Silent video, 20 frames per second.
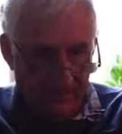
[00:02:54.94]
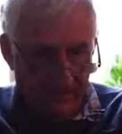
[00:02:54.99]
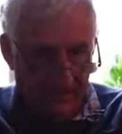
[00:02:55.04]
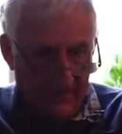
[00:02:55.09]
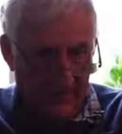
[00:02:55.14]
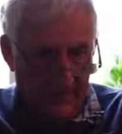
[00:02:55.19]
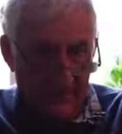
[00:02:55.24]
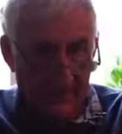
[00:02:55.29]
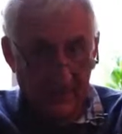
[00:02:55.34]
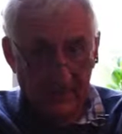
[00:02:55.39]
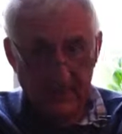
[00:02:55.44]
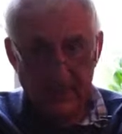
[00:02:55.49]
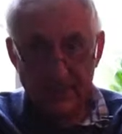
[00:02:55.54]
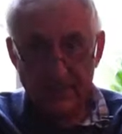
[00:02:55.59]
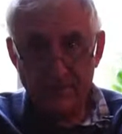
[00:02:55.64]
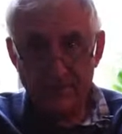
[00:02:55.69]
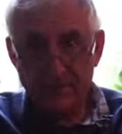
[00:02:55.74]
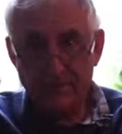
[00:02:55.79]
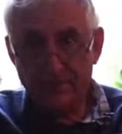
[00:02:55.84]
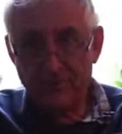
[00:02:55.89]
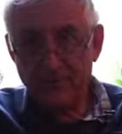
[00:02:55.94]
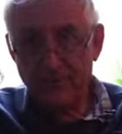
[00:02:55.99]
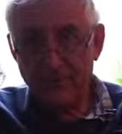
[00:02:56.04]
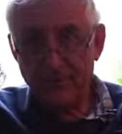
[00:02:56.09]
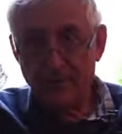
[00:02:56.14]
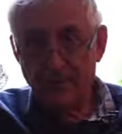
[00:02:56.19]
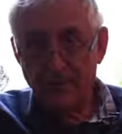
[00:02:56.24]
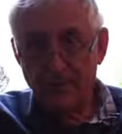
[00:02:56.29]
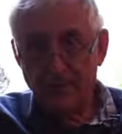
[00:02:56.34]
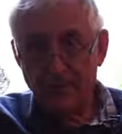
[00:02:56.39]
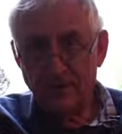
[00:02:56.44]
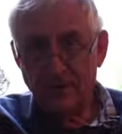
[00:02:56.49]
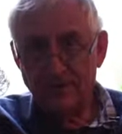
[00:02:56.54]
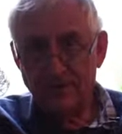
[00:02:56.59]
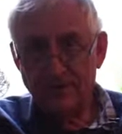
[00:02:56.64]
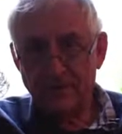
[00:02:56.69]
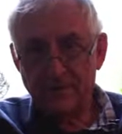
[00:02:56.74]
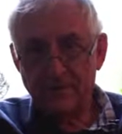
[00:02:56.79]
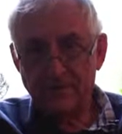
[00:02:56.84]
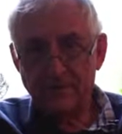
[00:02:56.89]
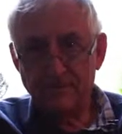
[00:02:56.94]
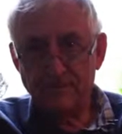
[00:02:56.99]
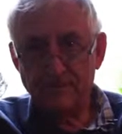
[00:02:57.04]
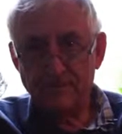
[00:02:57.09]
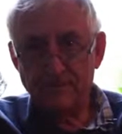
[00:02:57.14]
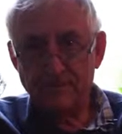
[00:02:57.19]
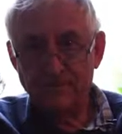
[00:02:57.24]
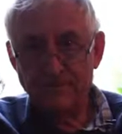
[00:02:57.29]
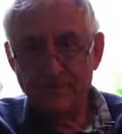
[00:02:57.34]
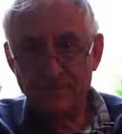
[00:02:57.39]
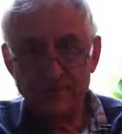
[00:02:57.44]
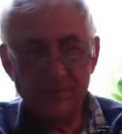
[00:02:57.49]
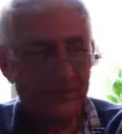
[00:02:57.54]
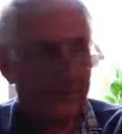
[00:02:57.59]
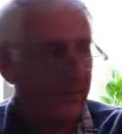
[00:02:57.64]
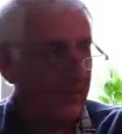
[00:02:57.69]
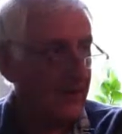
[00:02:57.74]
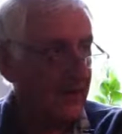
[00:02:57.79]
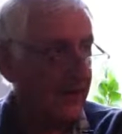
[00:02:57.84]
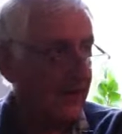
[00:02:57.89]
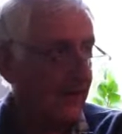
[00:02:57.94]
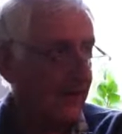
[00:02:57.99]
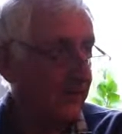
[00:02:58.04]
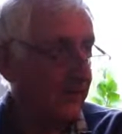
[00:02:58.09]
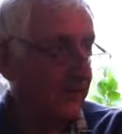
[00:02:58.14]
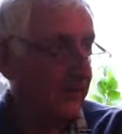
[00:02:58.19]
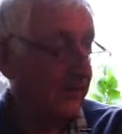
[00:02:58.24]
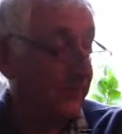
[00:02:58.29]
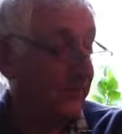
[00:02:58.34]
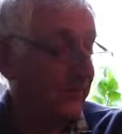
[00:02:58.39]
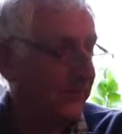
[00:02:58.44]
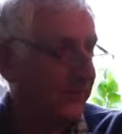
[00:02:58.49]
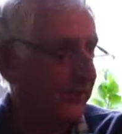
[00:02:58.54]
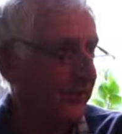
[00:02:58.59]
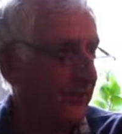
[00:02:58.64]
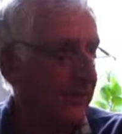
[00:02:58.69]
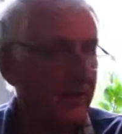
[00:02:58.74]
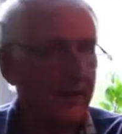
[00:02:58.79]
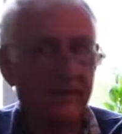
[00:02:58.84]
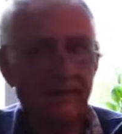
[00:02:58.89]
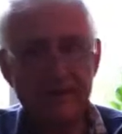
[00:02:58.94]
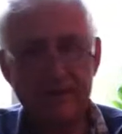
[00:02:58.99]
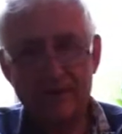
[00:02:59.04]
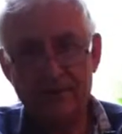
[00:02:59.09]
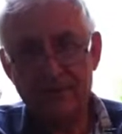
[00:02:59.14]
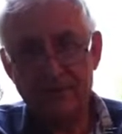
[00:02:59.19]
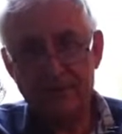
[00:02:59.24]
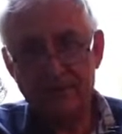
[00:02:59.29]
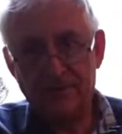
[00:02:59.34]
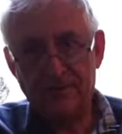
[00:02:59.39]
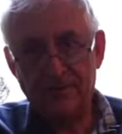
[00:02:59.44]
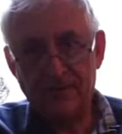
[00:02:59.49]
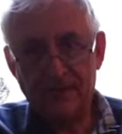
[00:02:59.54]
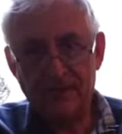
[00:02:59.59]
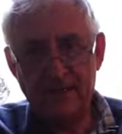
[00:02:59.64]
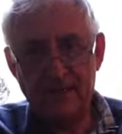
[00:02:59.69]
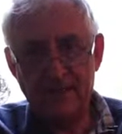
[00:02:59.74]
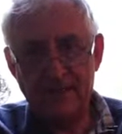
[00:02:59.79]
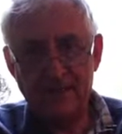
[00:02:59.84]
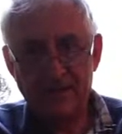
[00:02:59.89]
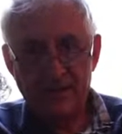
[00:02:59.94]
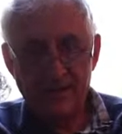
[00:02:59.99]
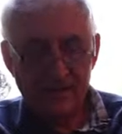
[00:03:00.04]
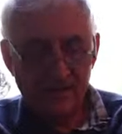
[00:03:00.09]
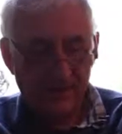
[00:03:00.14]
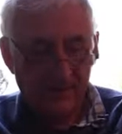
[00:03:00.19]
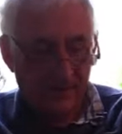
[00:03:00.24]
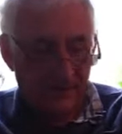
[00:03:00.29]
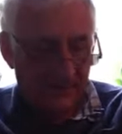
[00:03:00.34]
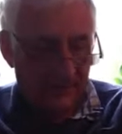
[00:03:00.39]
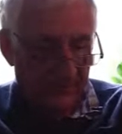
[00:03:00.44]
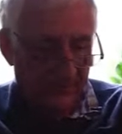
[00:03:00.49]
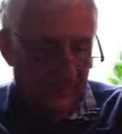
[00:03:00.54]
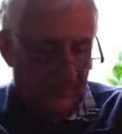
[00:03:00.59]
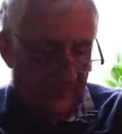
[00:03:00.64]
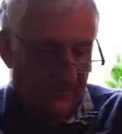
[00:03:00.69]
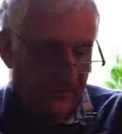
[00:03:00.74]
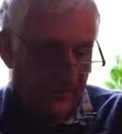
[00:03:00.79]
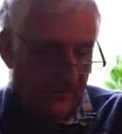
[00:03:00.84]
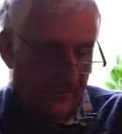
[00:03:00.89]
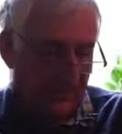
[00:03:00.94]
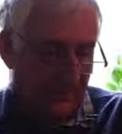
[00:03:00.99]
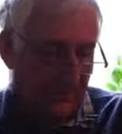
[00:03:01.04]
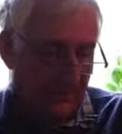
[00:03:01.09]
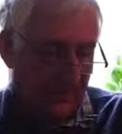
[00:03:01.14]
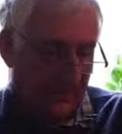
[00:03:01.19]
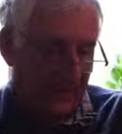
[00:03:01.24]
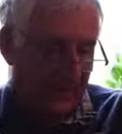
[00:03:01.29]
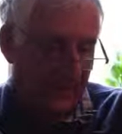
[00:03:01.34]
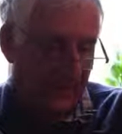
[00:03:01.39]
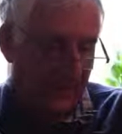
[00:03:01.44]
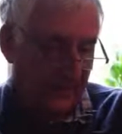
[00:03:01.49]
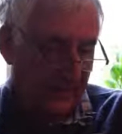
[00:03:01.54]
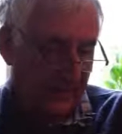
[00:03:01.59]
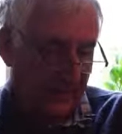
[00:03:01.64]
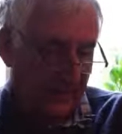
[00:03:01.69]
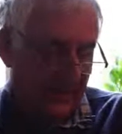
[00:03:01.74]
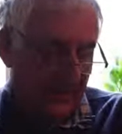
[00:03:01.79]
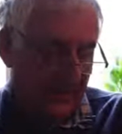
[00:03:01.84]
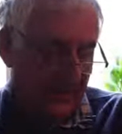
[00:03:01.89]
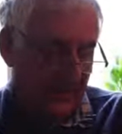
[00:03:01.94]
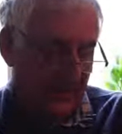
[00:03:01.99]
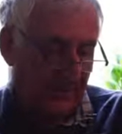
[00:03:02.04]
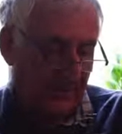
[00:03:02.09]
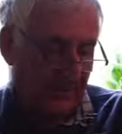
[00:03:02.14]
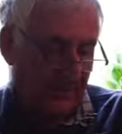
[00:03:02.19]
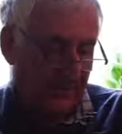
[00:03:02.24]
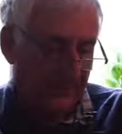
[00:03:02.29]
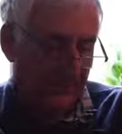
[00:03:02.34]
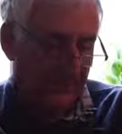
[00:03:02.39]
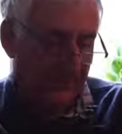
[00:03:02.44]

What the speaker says: into her house and looked after him, which was very nice. There's also another article in the South Wales, in the South